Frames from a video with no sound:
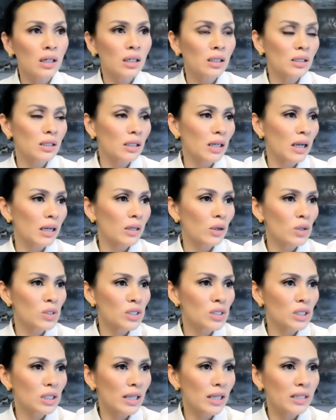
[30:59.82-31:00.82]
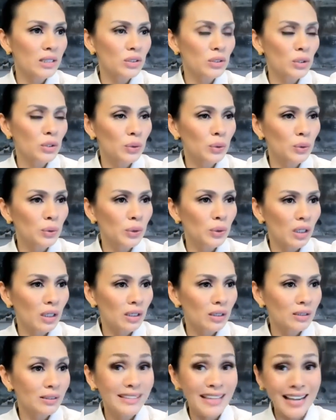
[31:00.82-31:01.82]
I also like
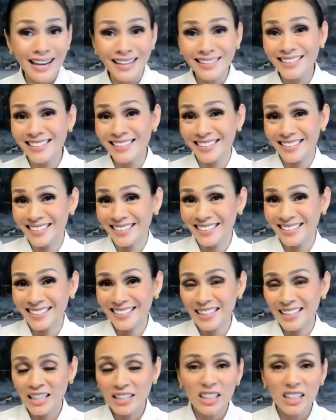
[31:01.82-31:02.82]
to dance. Not